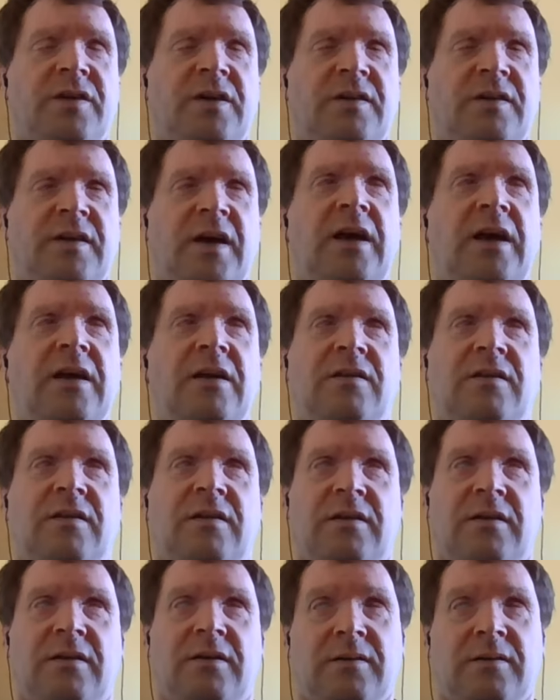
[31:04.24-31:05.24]
6, 8.
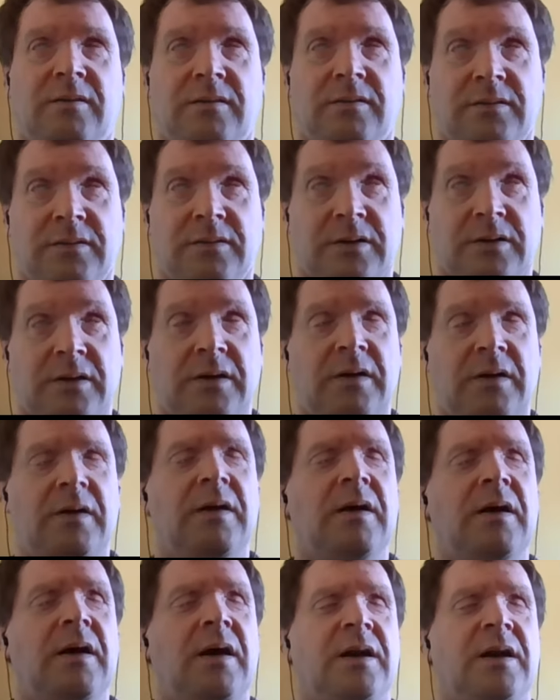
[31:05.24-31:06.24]

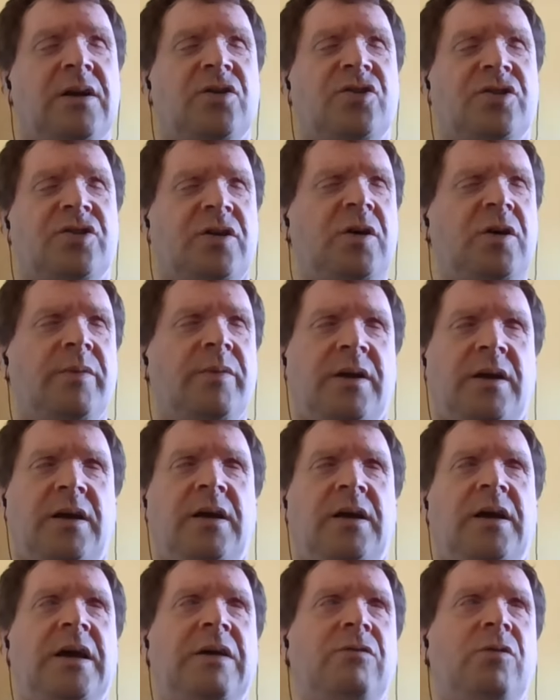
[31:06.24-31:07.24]
And in
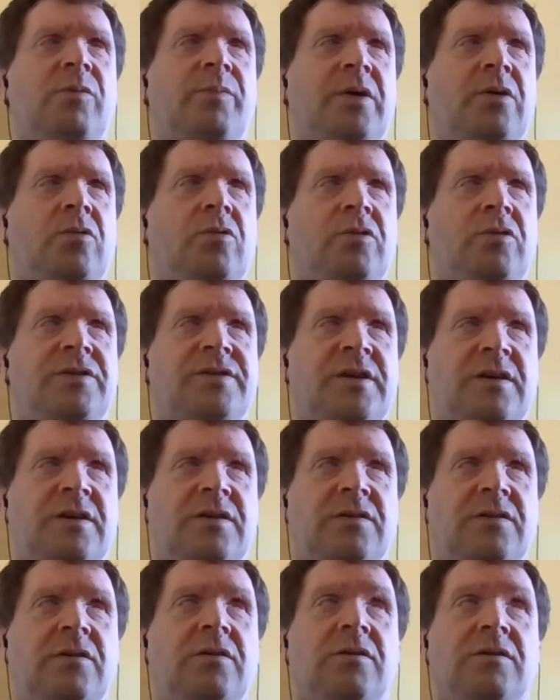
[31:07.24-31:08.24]
Germany, it would be all
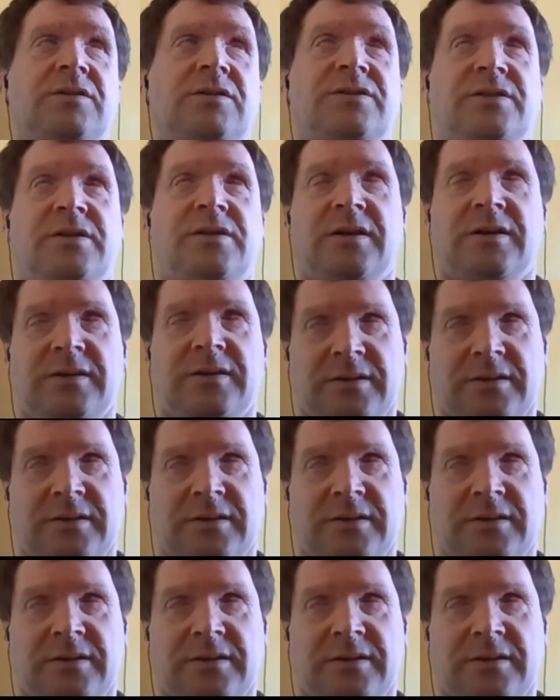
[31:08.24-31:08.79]
six dots.